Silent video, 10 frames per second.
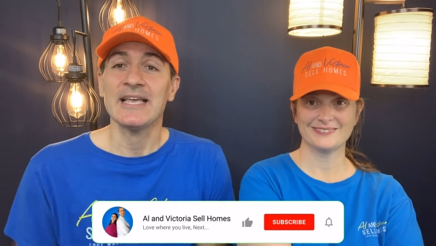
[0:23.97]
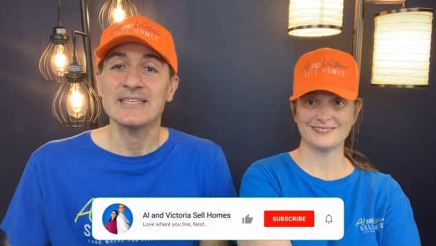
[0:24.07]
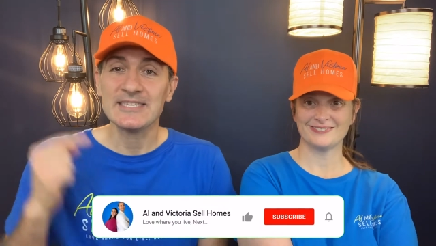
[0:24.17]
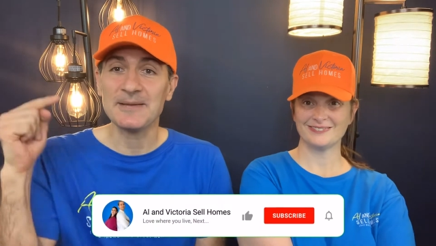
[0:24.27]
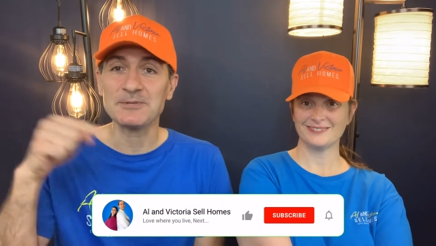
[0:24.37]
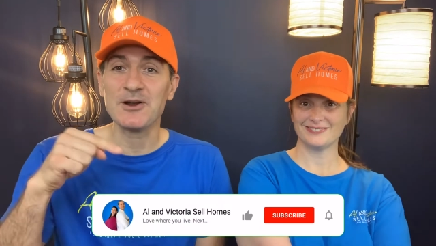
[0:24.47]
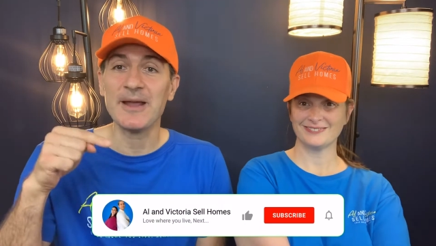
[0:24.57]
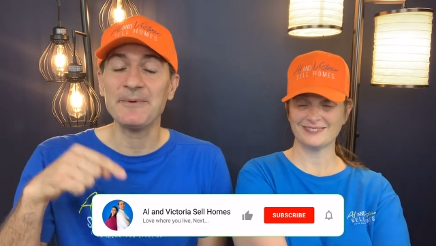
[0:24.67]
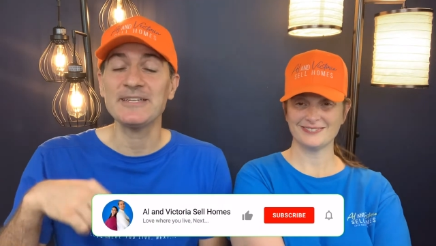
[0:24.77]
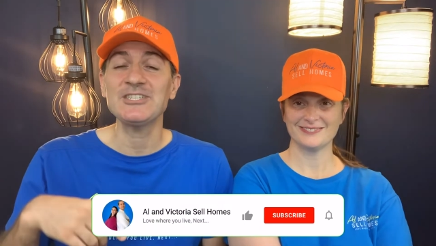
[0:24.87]
Speaker 1: subscribe on
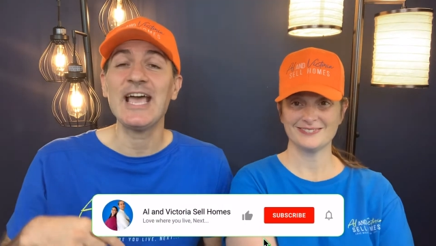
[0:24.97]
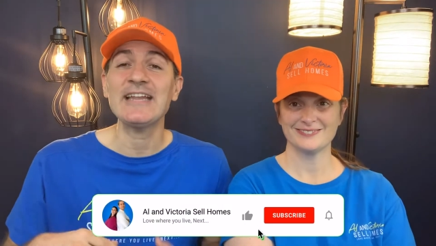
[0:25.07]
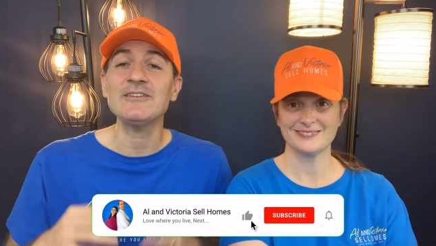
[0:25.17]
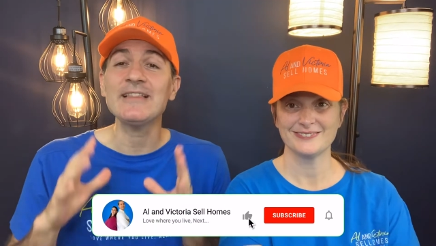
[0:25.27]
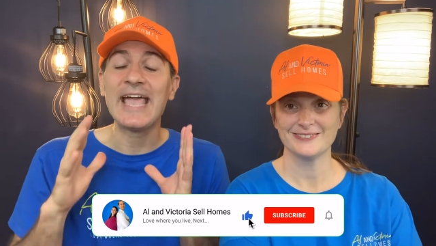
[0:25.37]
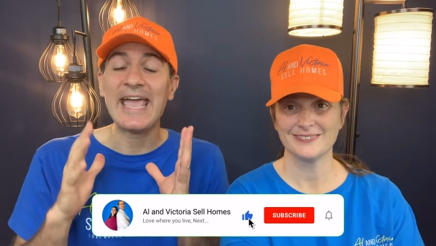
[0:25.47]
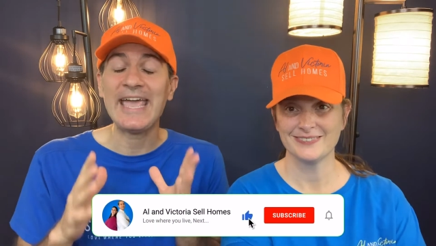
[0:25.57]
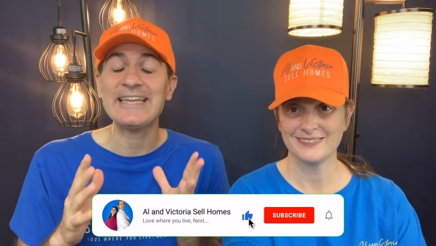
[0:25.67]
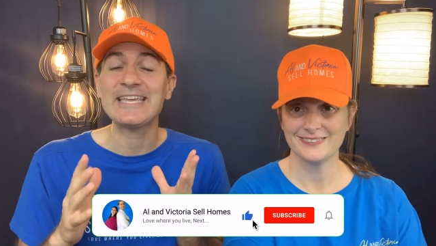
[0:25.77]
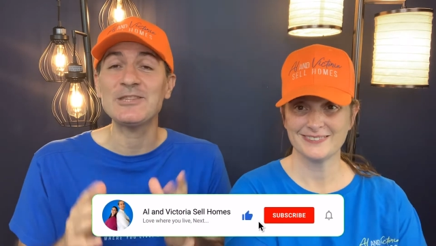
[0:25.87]
the channel and
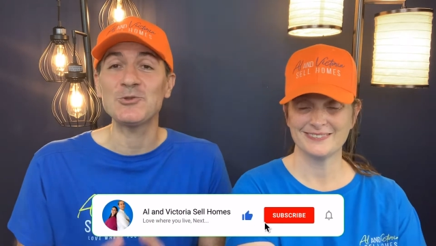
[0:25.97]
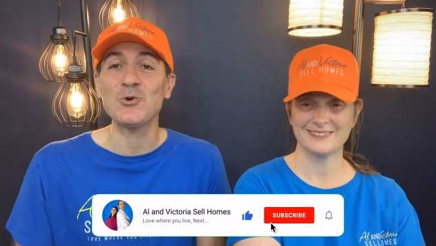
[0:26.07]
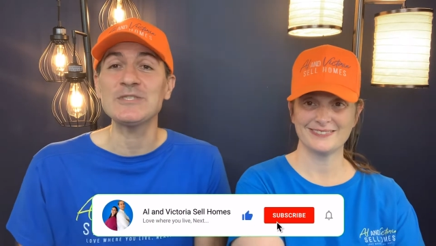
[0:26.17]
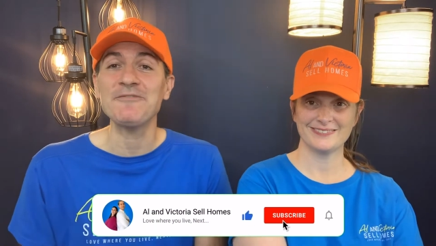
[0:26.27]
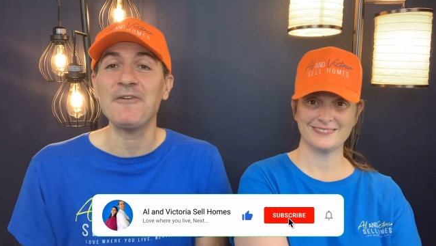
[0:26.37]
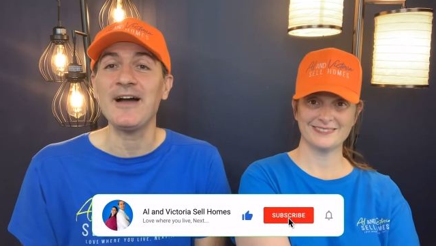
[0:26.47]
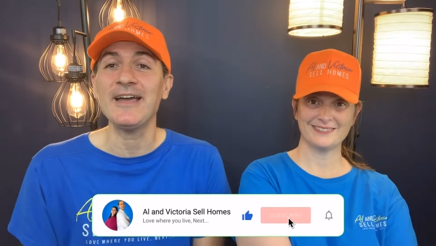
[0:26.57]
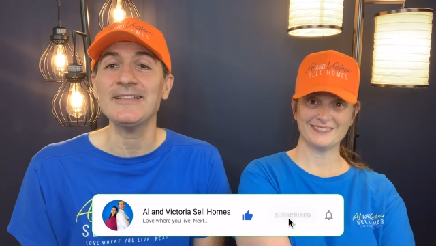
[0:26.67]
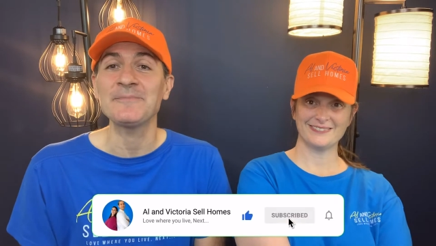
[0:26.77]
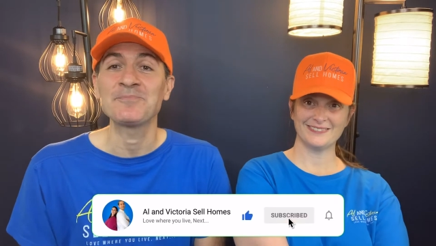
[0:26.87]
get
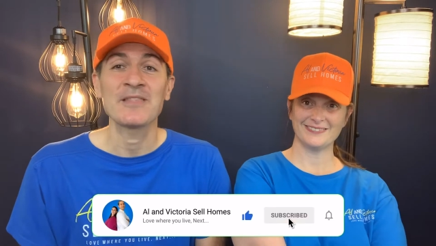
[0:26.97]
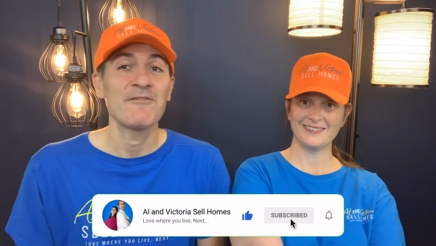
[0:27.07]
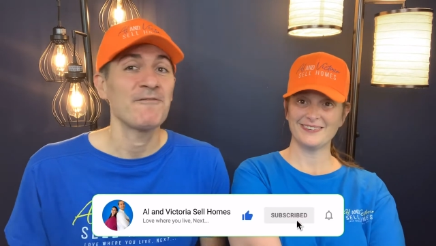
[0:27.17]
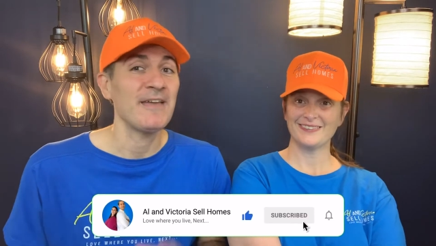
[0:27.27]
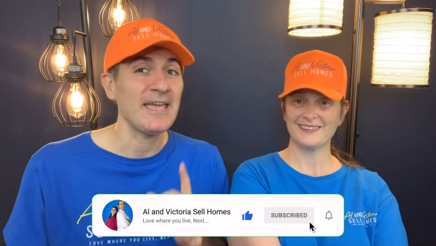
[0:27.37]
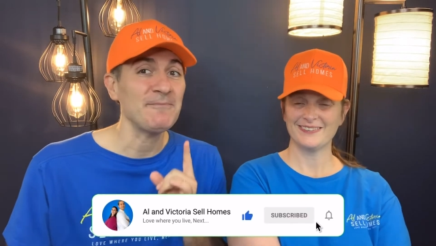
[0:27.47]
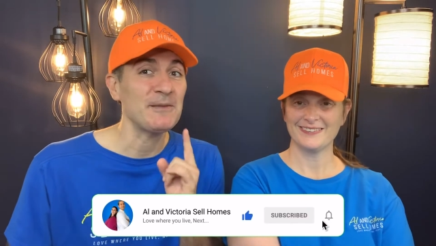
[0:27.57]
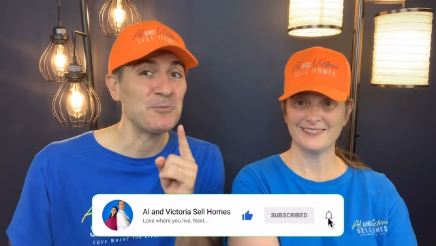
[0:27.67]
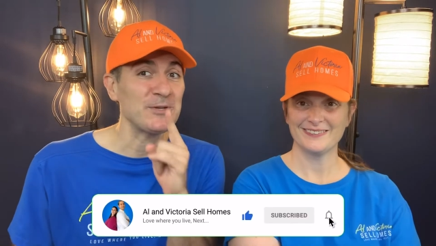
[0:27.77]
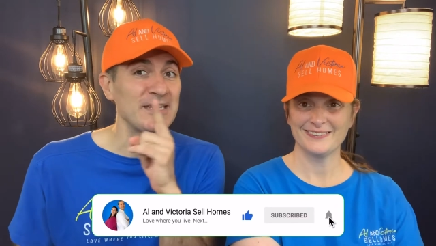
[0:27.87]
notified when we
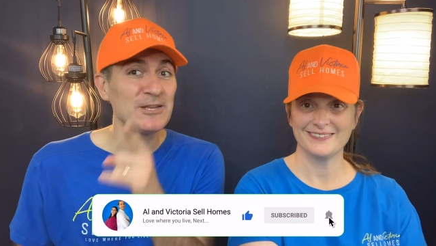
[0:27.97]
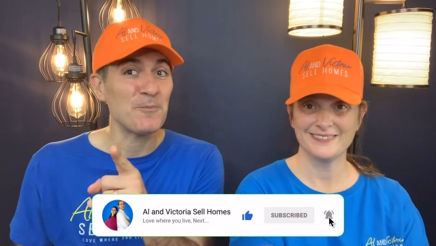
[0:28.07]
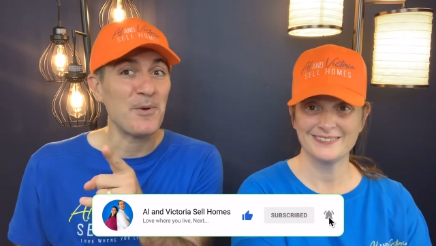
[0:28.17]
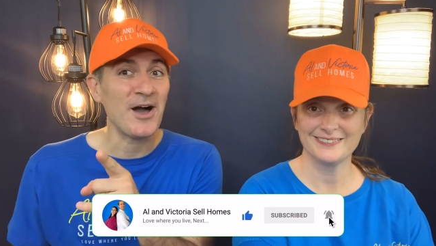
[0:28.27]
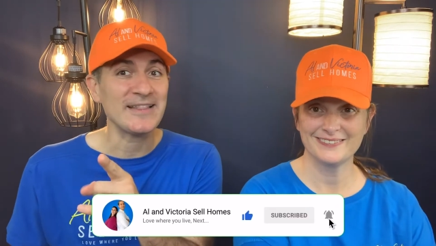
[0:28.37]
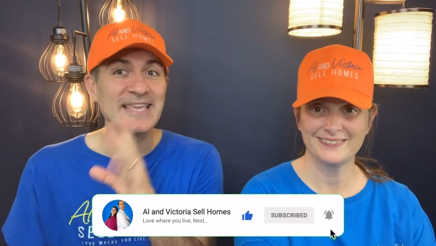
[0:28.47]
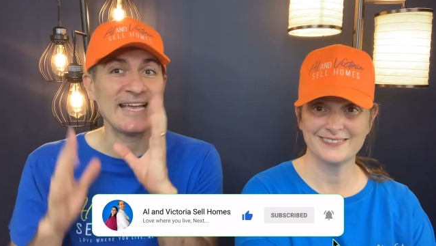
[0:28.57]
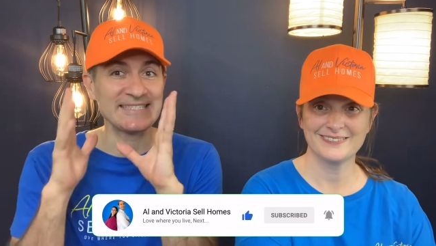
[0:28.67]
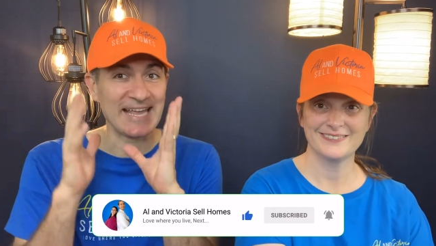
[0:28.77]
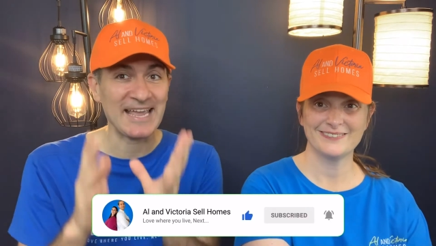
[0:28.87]
put a new podcast
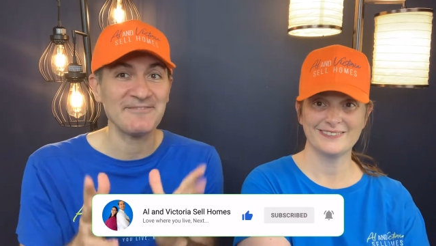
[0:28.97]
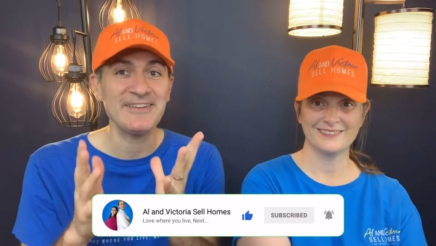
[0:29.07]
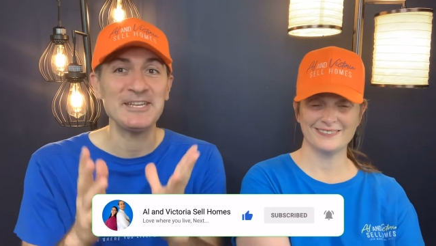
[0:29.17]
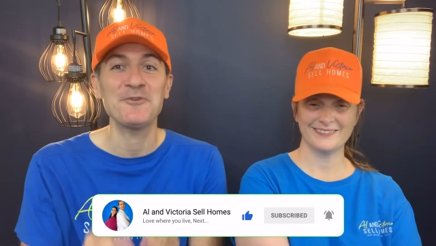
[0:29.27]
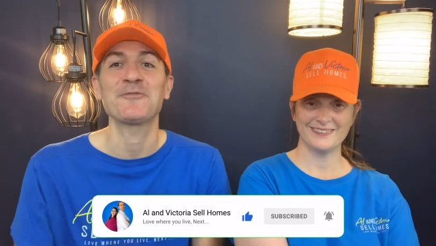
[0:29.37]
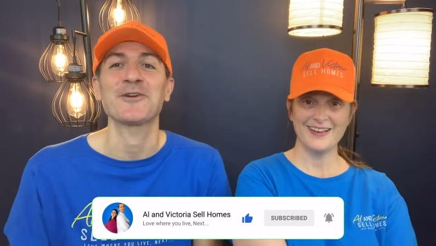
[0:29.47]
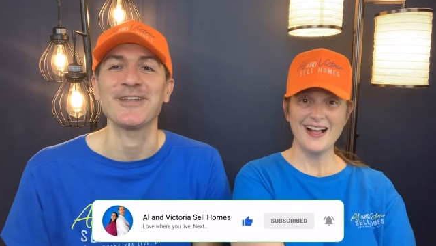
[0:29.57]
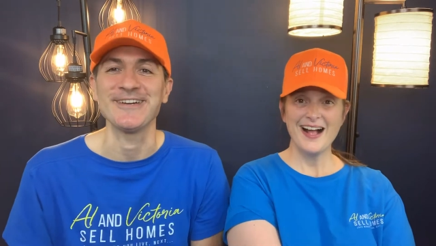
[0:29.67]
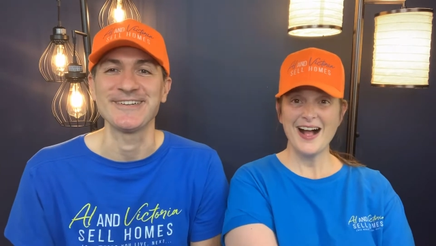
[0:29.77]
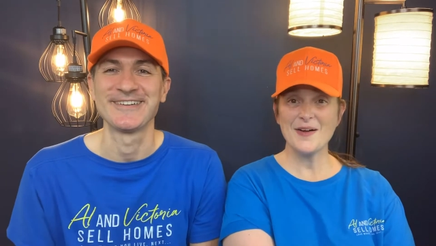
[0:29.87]
and video for you.
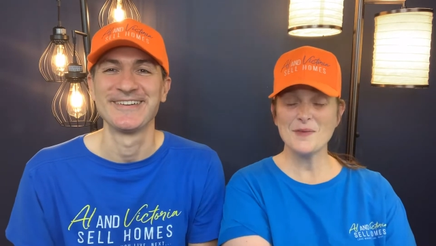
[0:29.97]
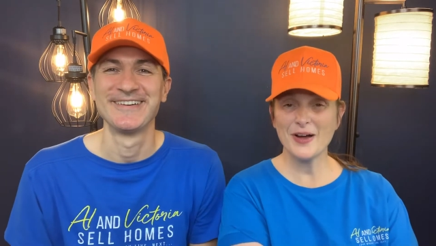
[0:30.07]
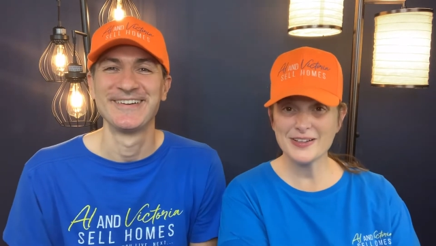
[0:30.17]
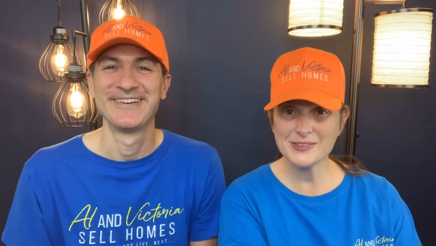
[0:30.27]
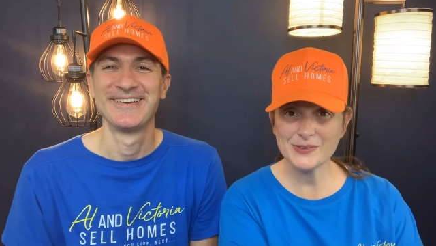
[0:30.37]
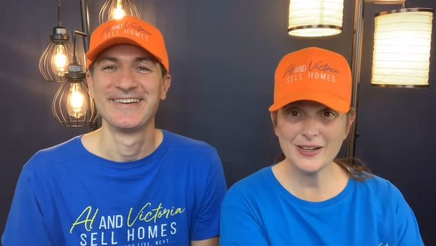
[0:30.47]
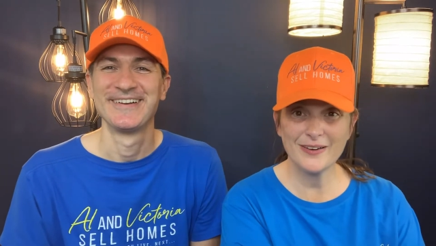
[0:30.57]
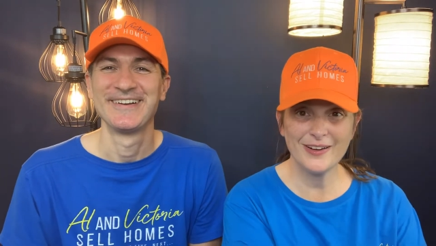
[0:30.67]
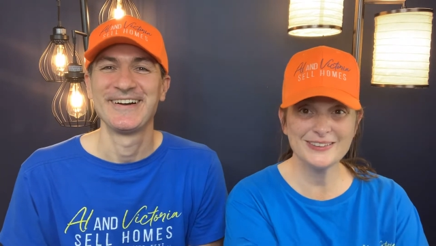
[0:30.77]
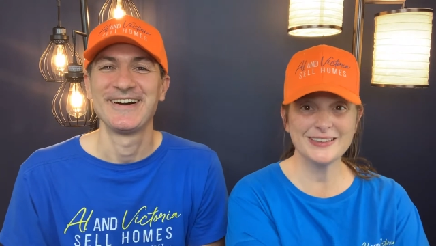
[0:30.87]
Speaker 2: Honestly, get
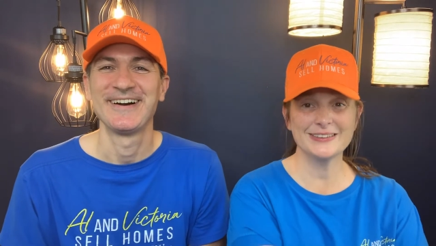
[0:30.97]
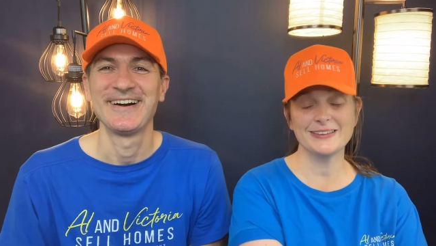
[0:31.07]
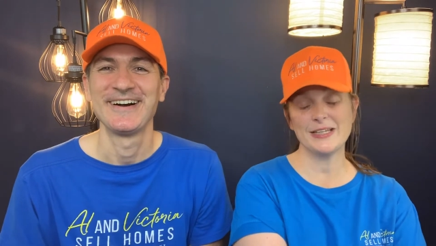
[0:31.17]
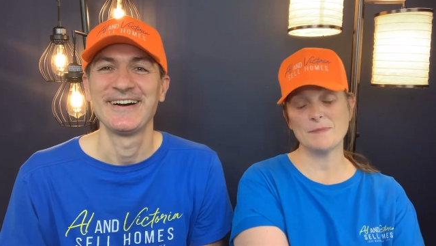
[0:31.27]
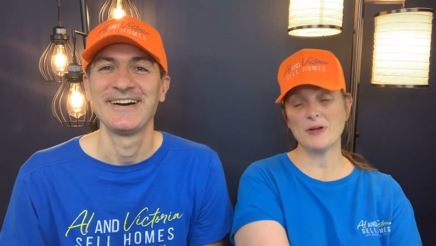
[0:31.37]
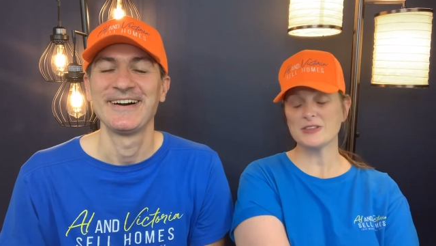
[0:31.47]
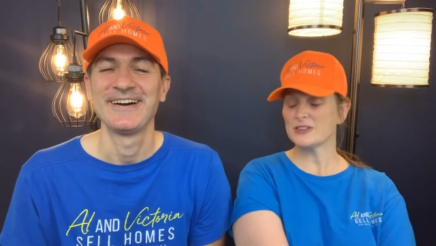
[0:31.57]
calls, texts, and emails to